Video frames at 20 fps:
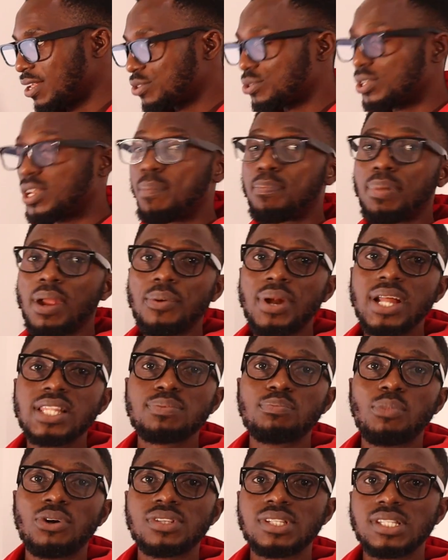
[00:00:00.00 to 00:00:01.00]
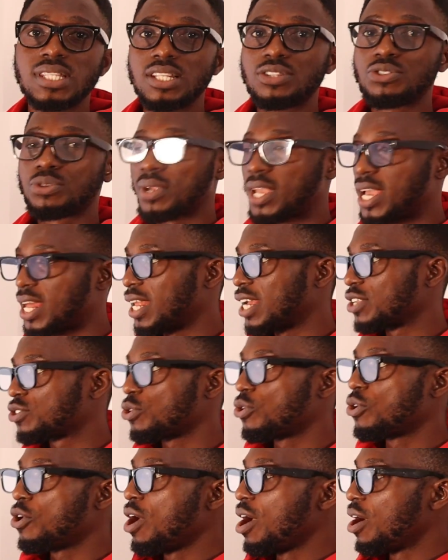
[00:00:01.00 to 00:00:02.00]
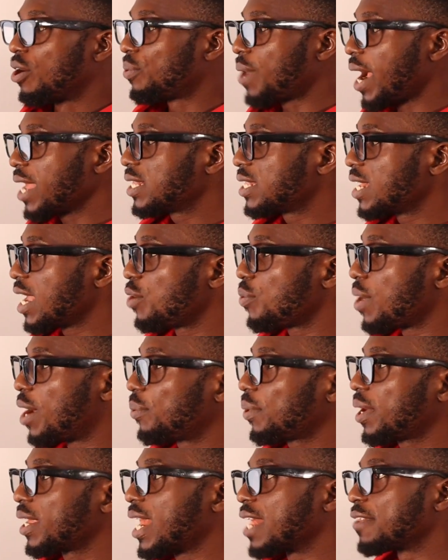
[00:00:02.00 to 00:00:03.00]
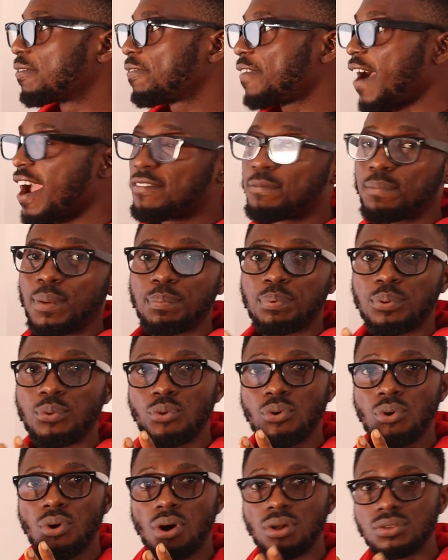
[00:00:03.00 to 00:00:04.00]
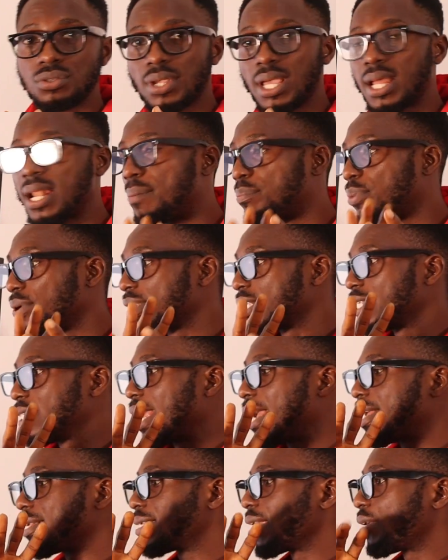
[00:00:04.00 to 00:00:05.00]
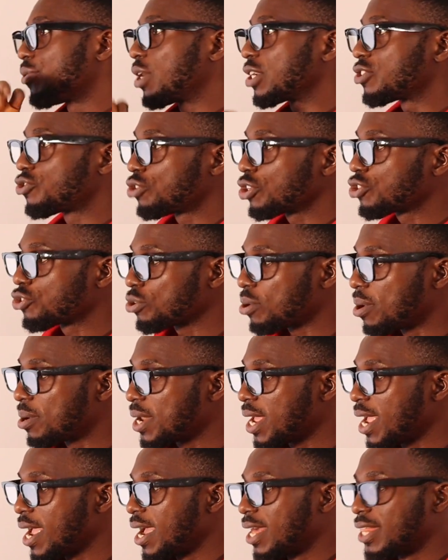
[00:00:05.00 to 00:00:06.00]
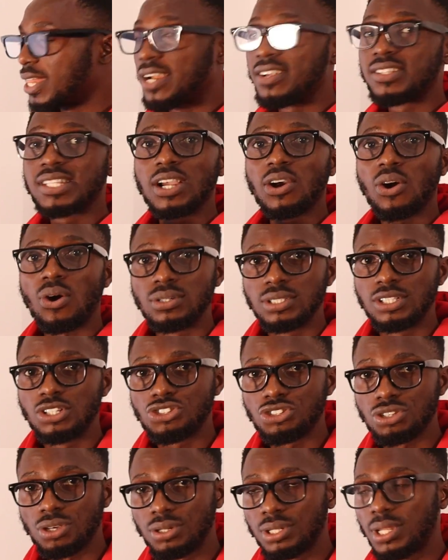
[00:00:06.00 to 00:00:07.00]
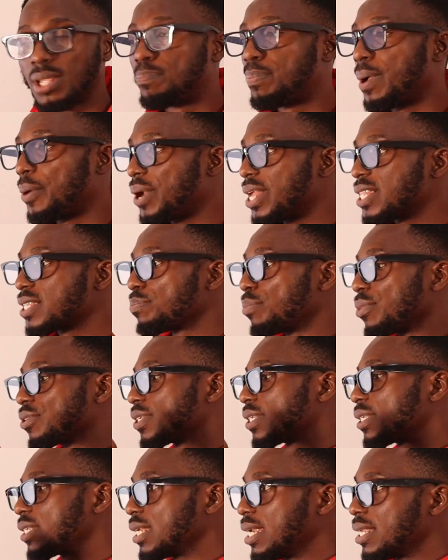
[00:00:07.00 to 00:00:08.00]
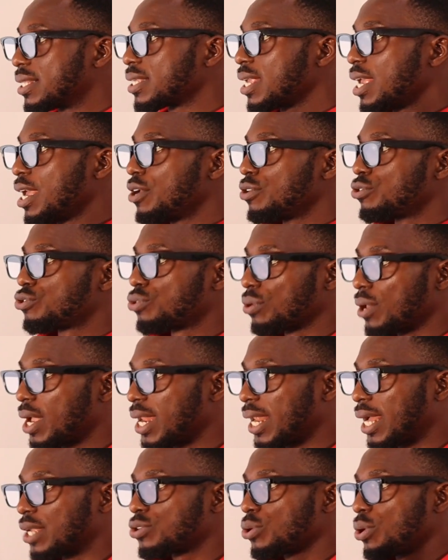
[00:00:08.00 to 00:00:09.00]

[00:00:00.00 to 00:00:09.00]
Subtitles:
So the parents must sit together. So right here, you are looking at 5 people all together, but there is a restriction, there is a condition. The parents must sit together.